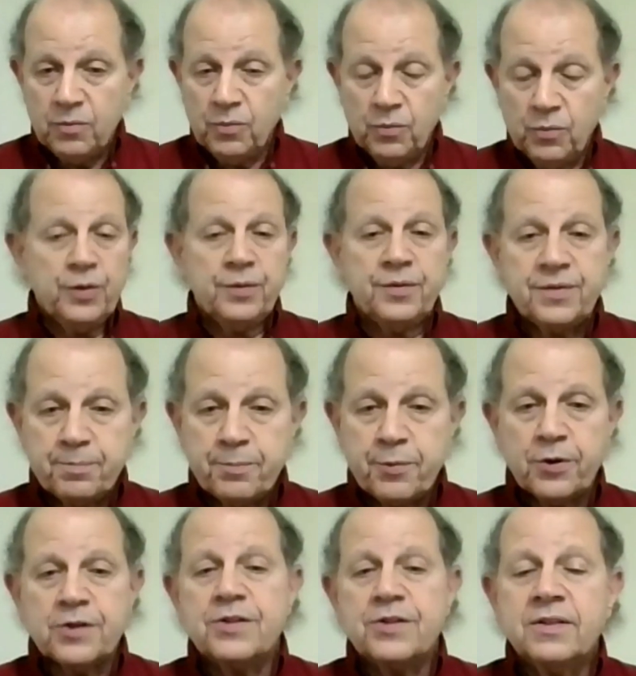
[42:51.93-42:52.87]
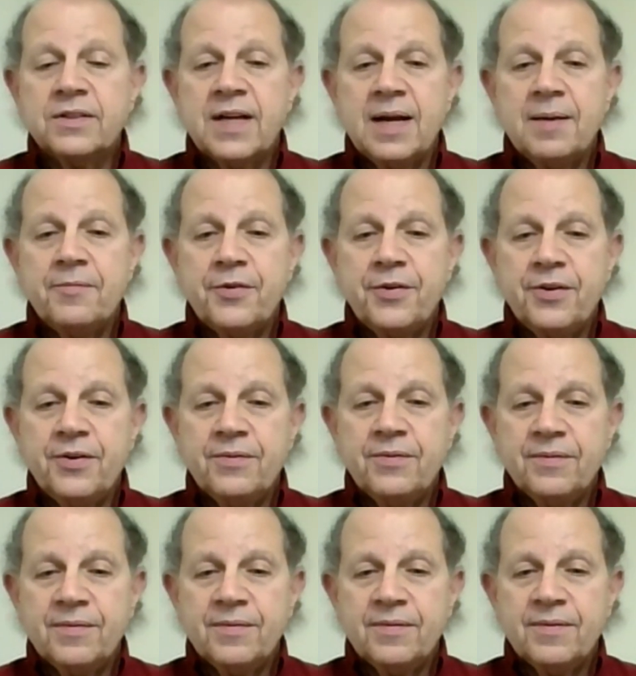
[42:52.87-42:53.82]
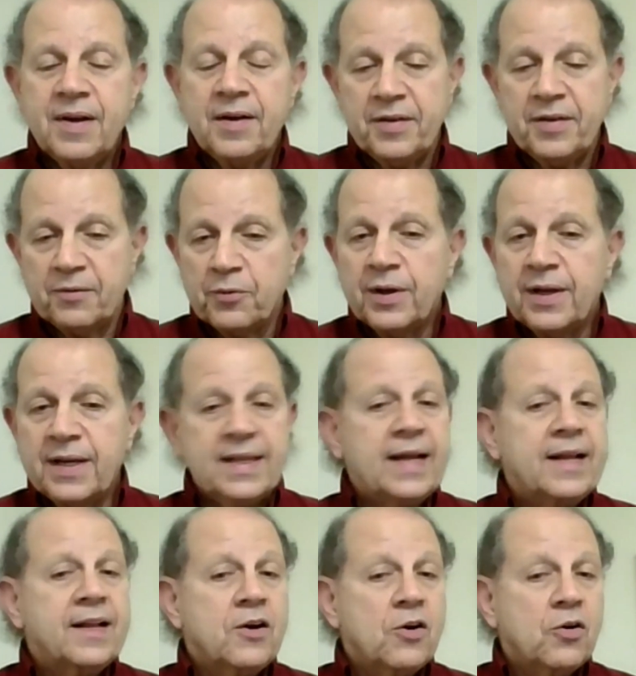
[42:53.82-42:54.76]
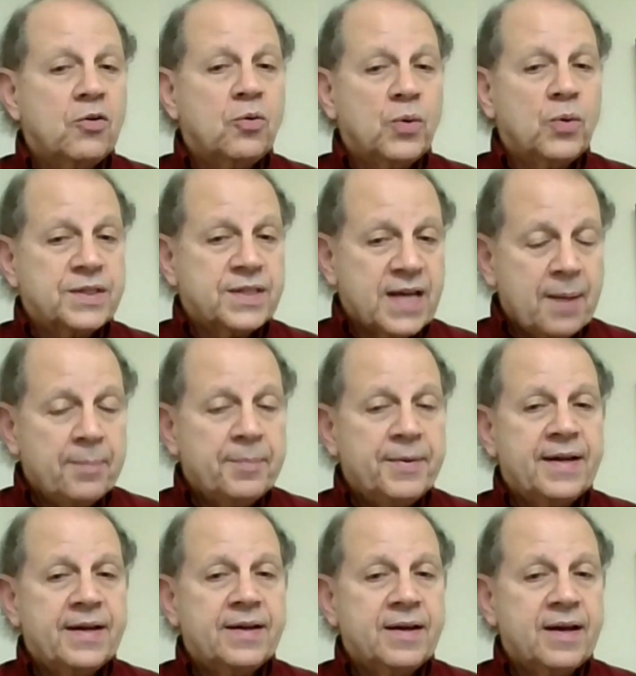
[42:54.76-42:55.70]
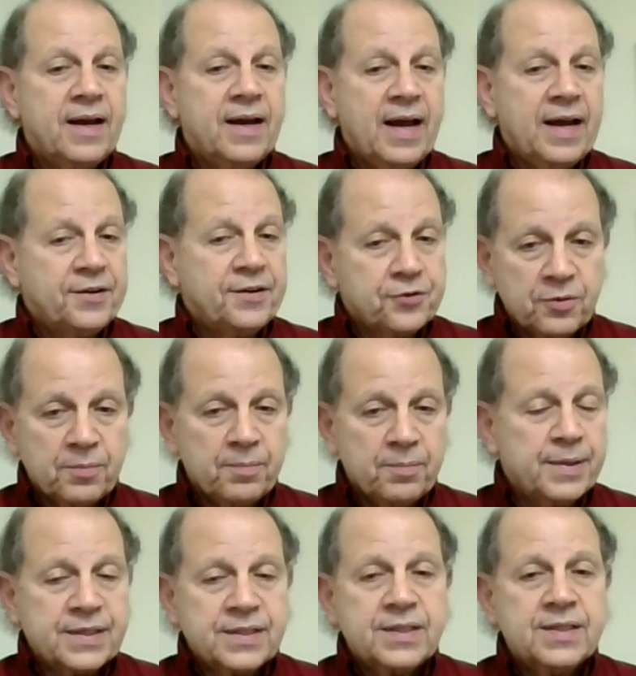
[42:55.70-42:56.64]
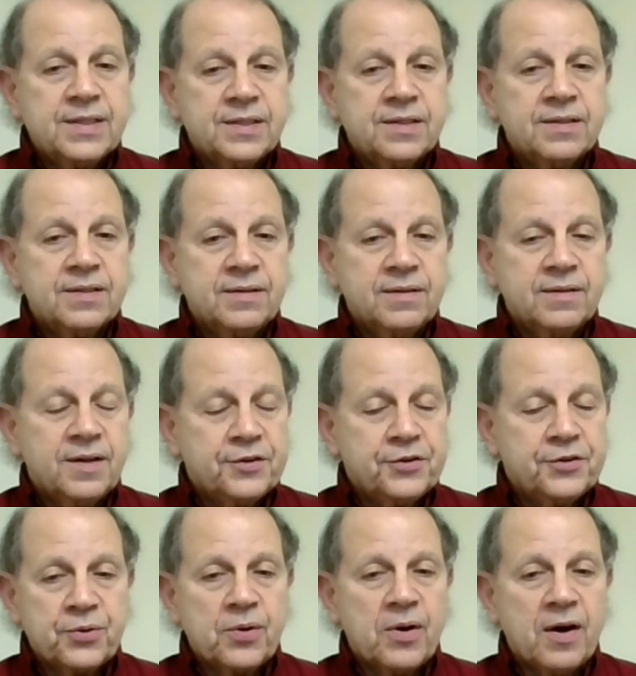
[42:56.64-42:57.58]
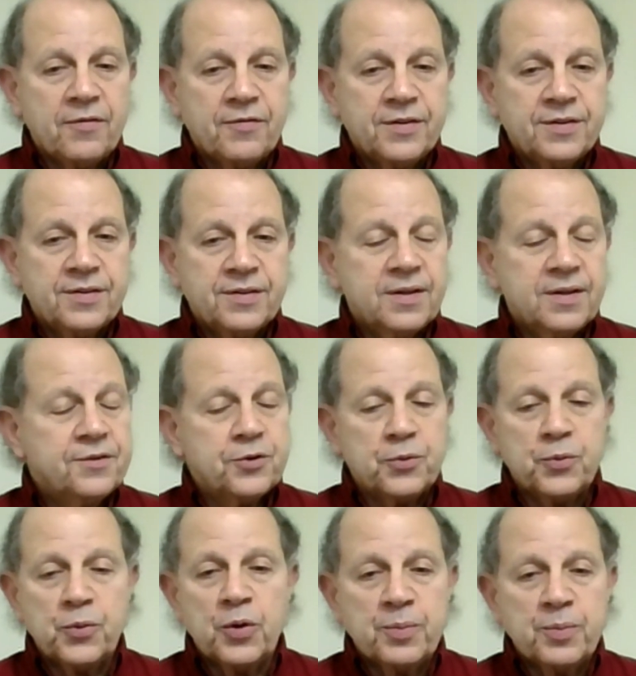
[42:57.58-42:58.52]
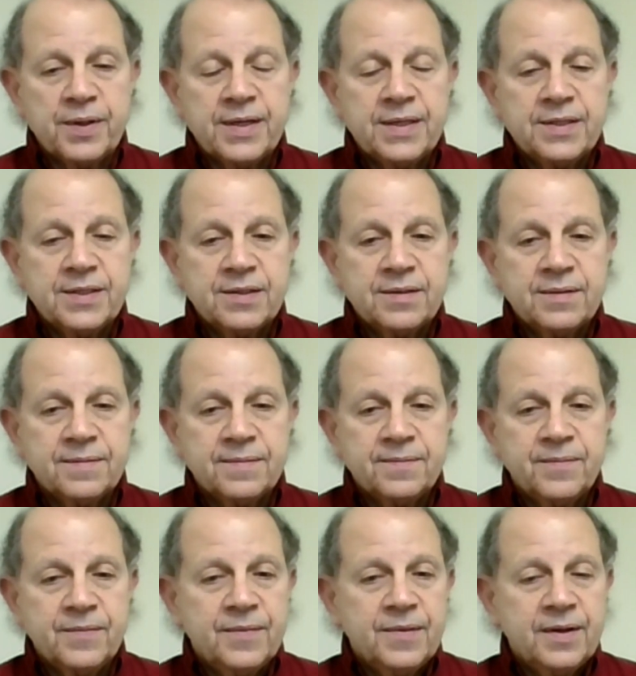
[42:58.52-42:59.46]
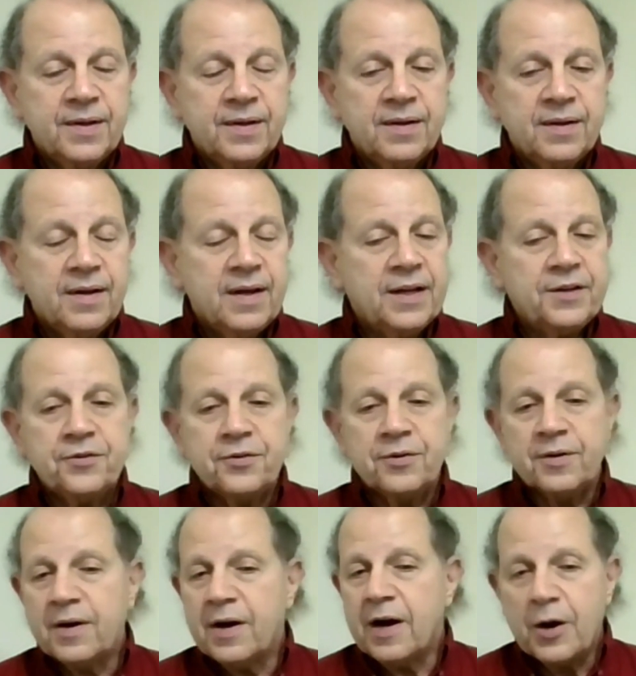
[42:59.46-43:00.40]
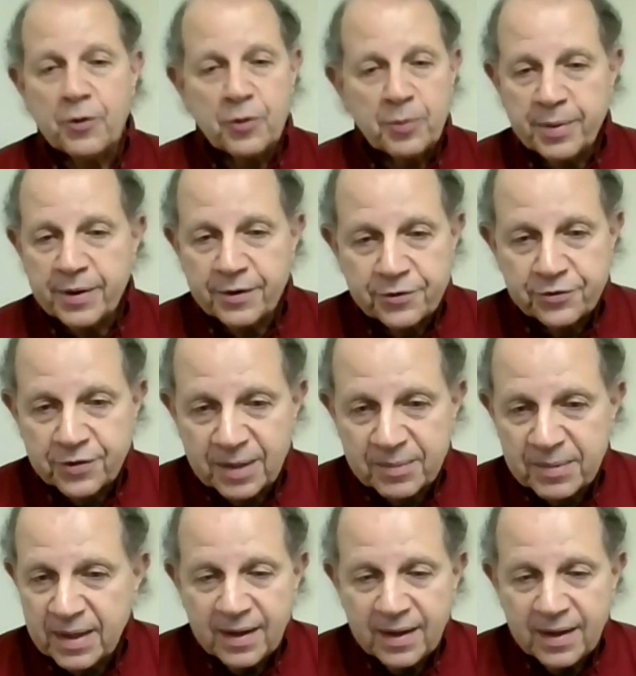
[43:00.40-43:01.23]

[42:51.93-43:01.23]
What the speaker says: with personal time for you? Have you really let go of what's happening at your business, at your office, at your workplace, at your car repair shop?